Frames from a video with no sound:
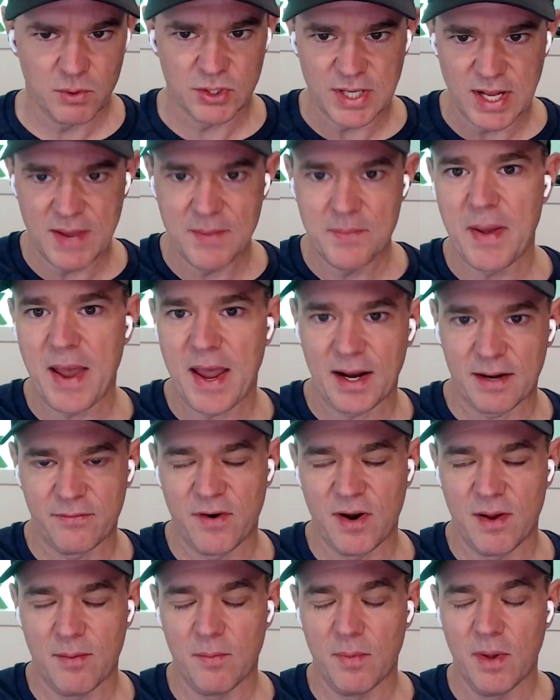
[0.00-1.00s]
impact
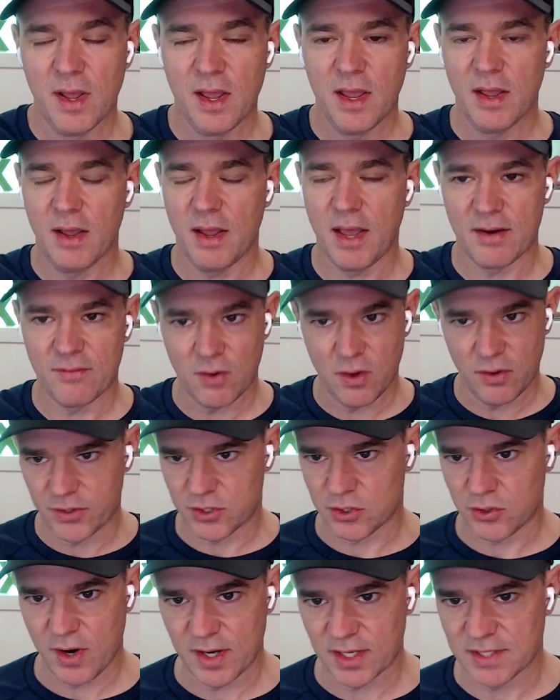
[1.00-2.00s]
from out of all the
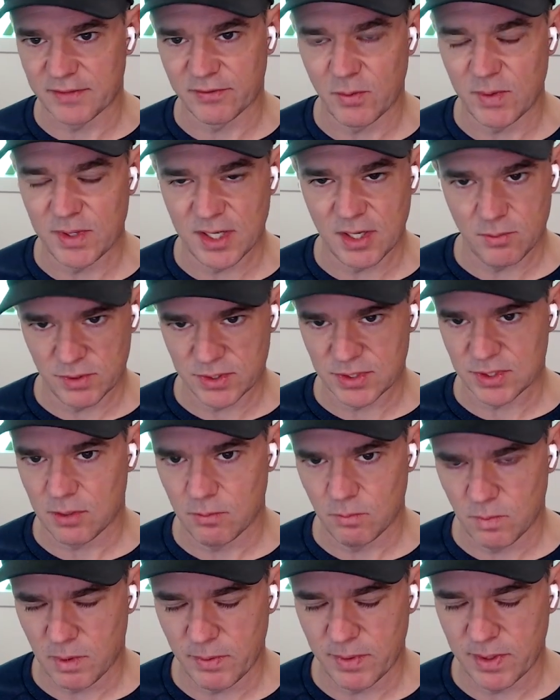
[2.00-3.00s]
training stuff that we did was
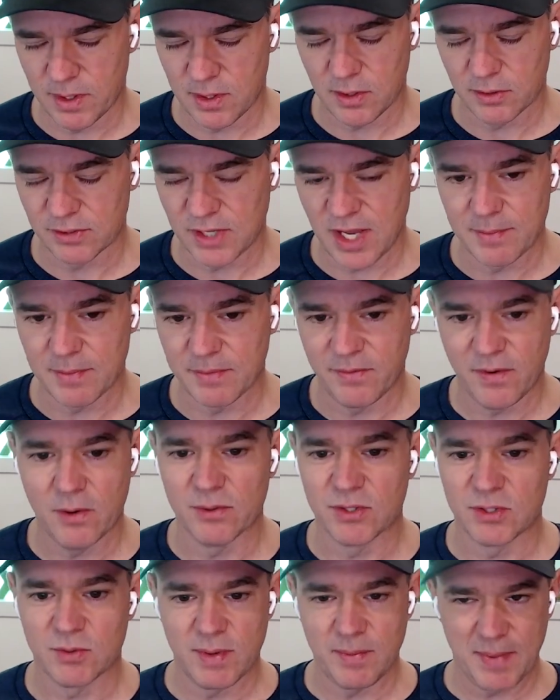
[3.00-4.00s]
what we called Game of
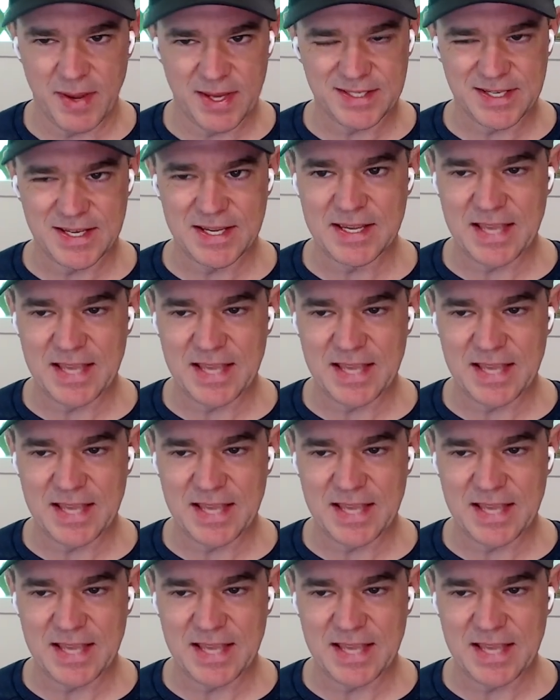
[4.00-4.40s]
Phones. And we basically